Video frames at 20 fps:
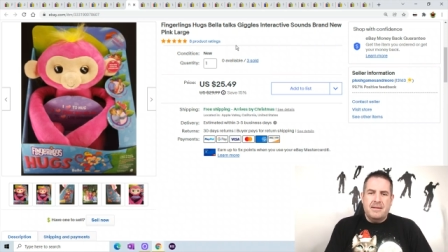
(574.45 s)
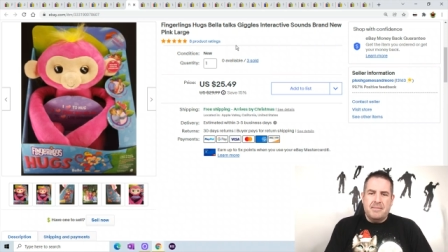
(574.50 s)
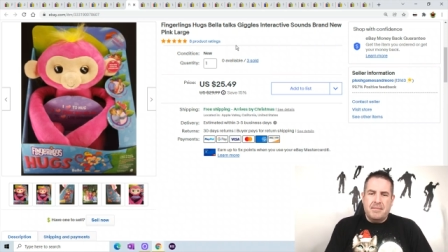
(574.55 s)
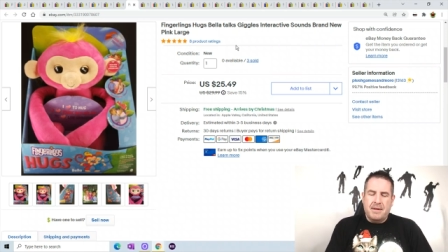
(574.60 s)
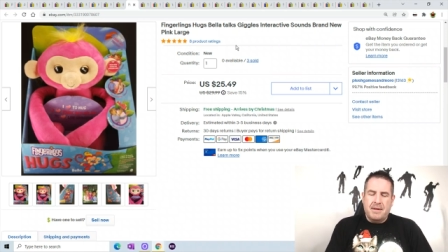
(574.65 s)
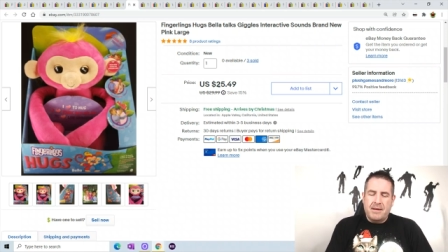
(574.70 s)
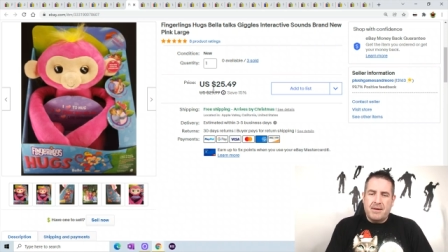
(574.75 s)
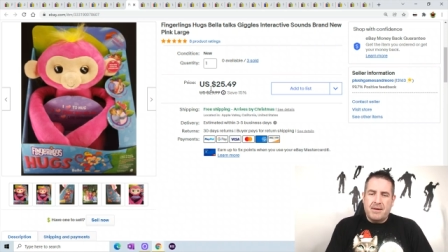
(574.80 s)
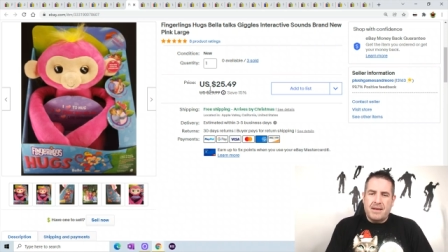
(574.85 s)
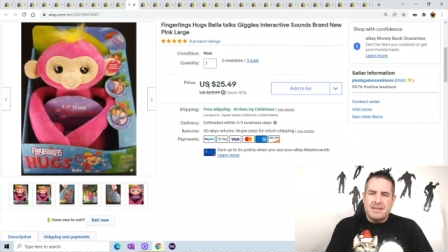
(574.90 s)

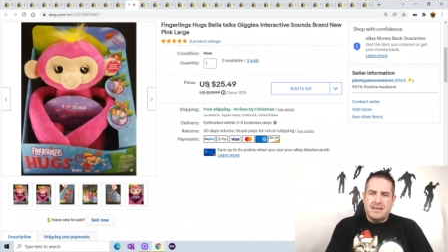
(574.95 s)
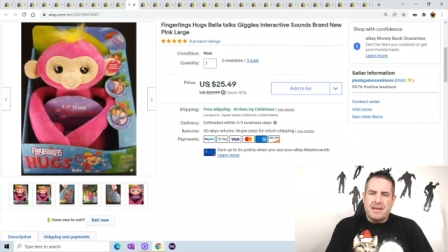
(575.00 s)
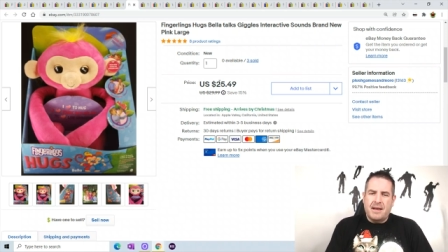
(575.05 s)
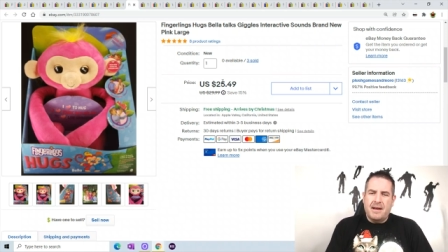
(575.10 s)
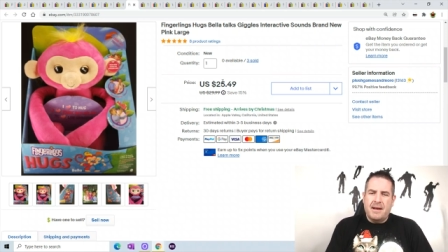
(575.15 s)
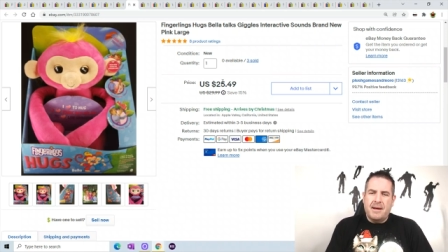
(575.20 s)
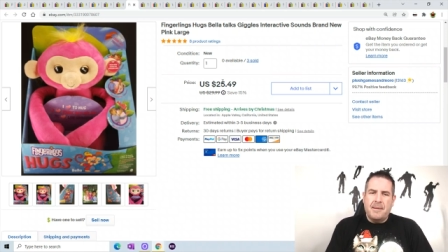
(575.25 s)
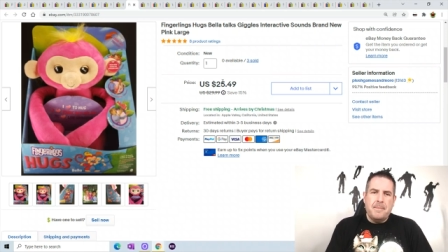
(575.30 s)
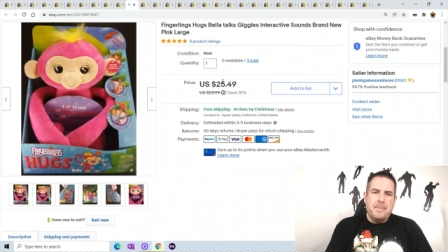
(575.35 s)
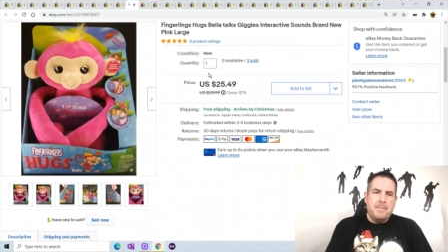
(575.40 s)
Anyways,
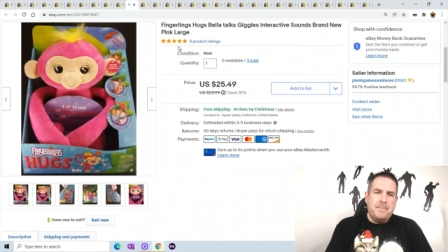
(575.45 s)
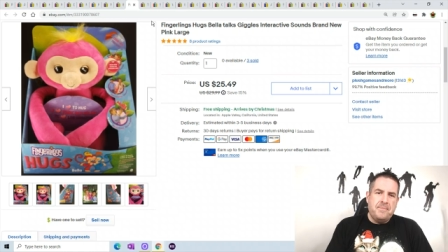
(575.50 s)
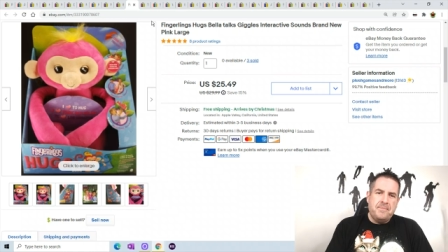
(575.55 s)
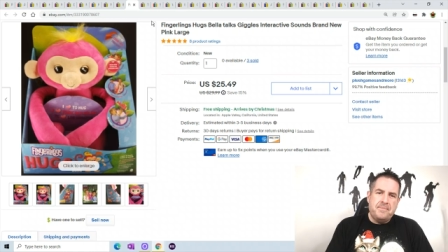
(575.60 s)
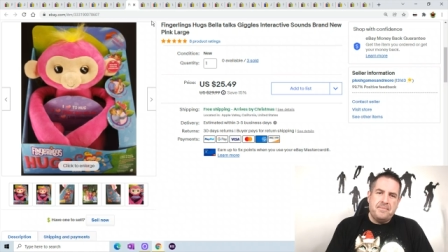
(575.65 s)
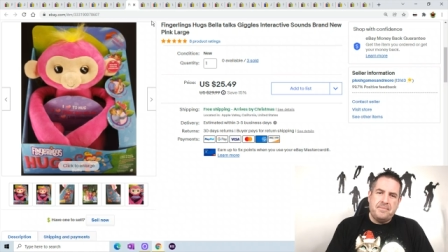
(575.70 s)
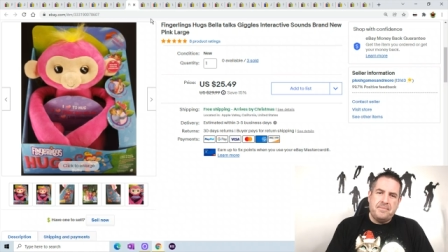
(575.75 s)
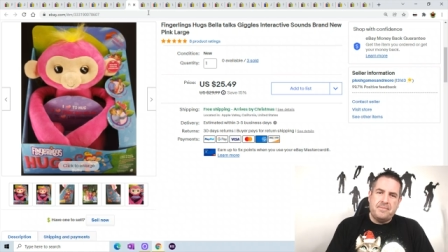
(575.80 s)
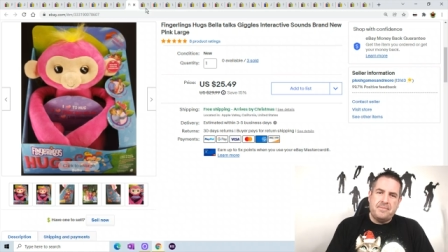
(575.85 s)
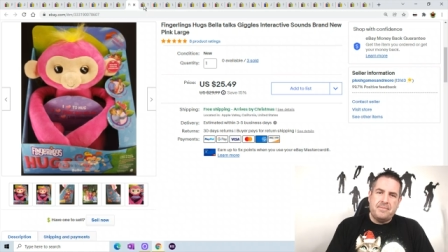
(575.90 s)
um,
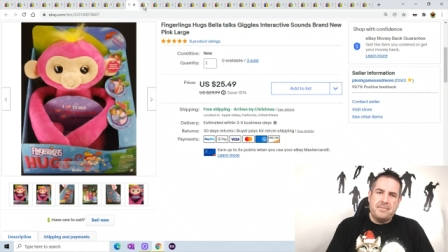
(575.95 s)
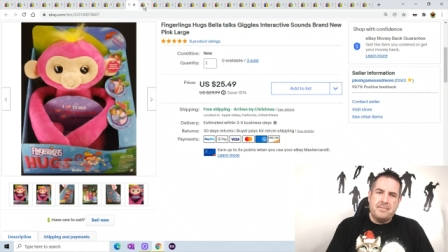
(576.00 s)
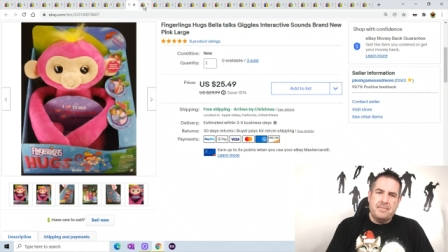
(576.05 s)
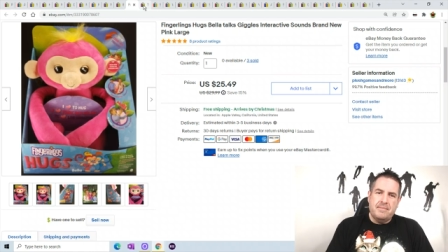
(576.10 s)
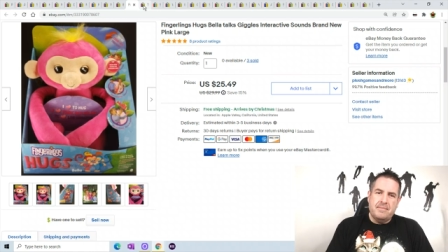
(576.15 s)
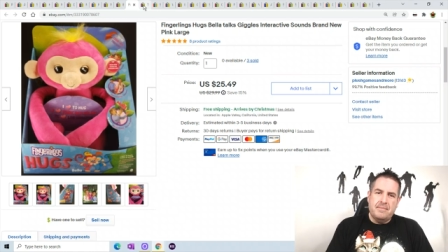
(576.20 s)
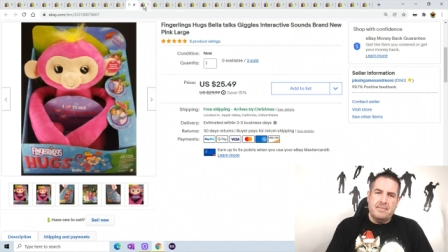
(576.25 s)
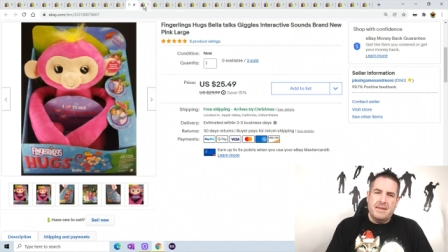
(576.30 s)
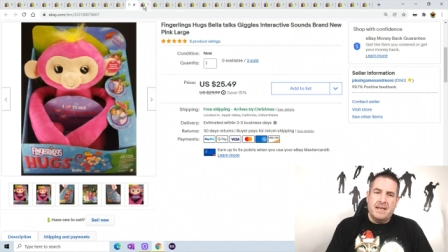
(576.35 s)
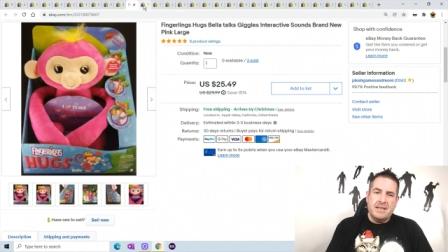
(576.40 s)

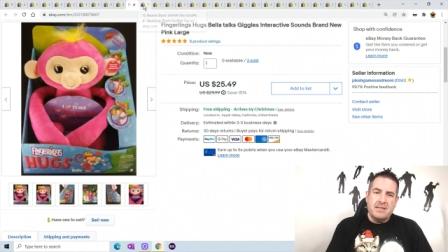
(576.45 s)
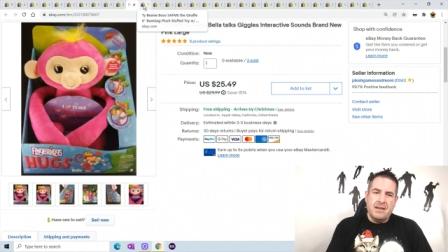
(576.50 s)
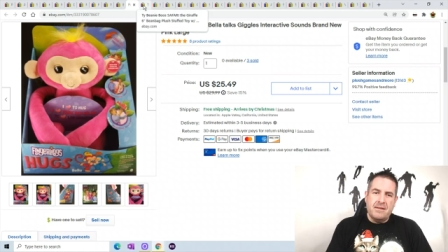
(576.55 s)
that's it.